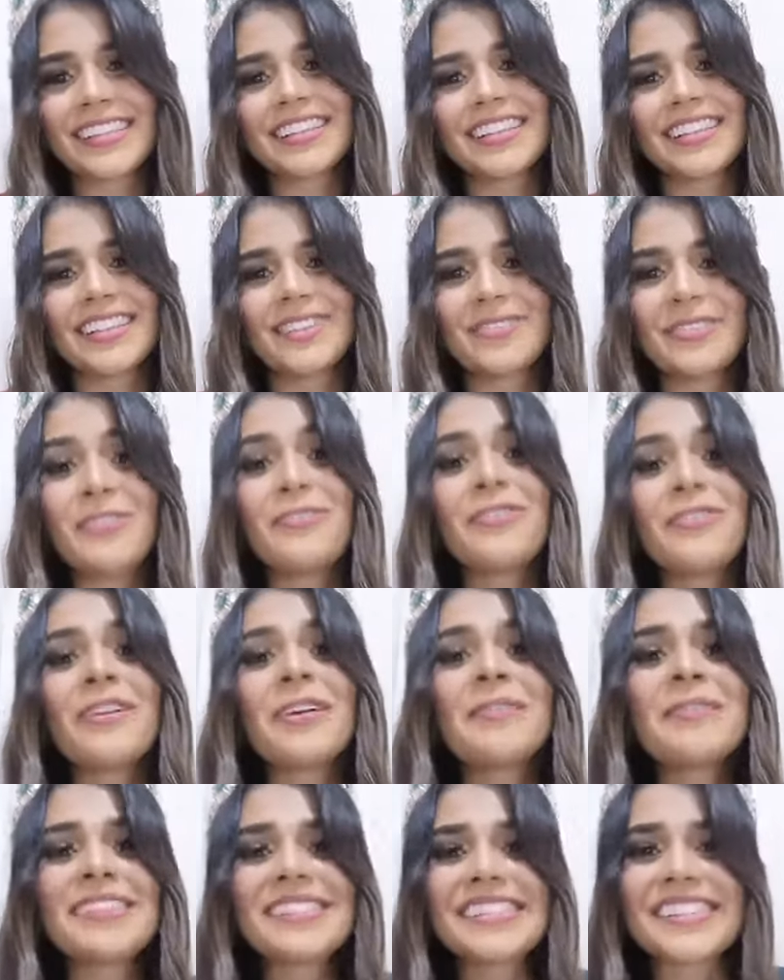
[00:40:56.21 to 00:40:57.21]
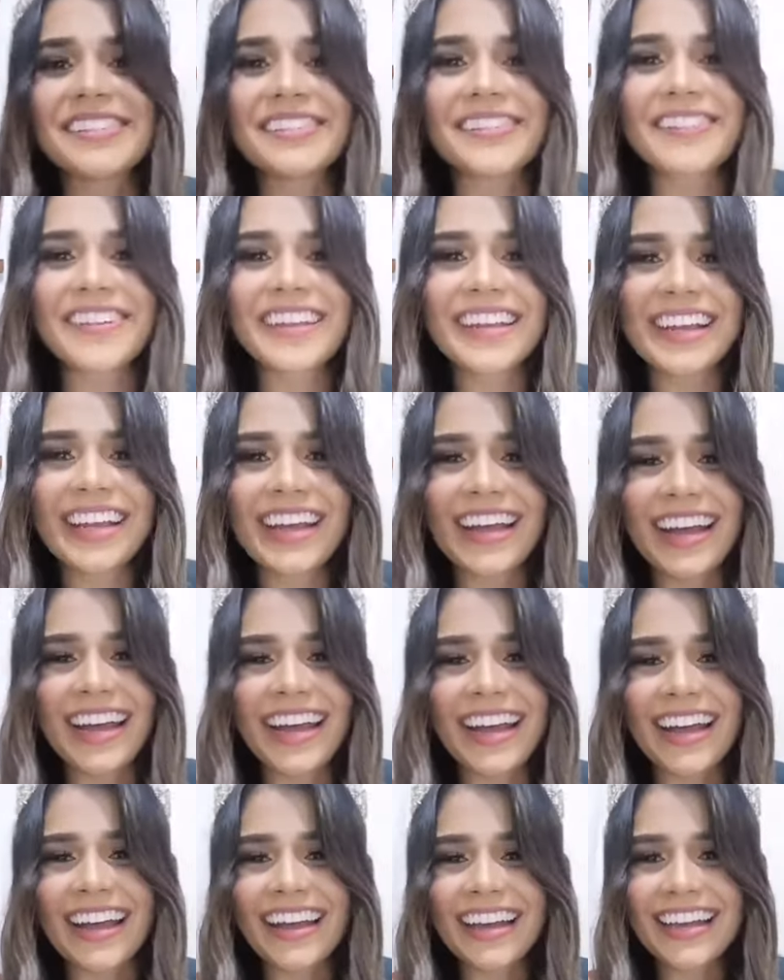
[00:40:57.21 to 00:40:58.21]
Love you from Costa
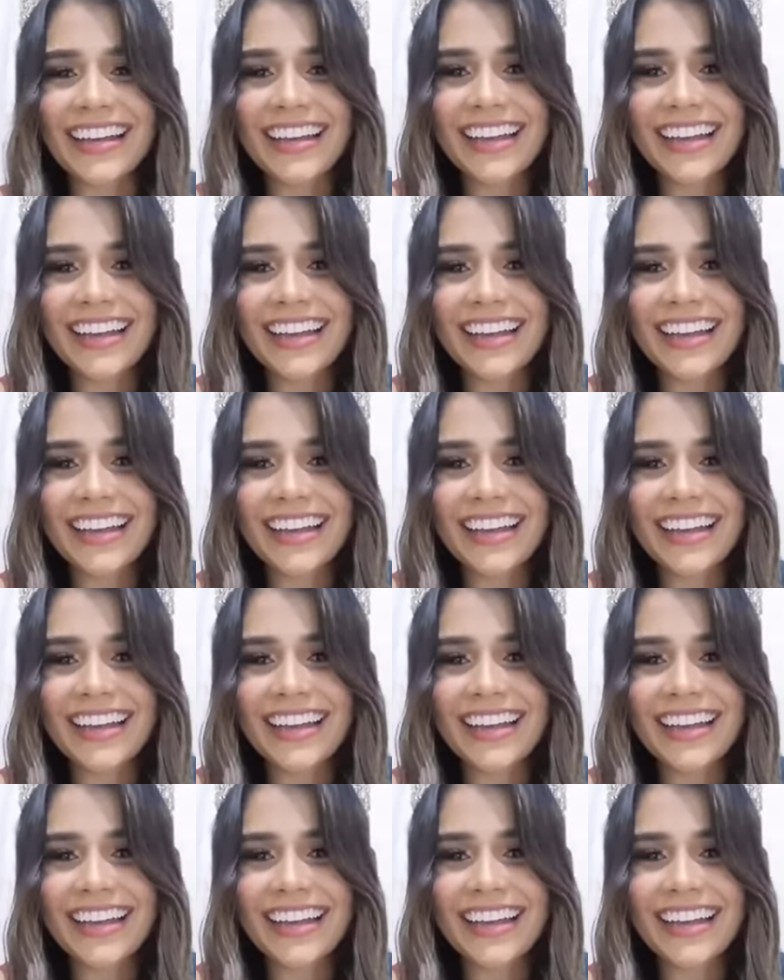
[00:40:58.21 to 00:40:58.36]
Rica.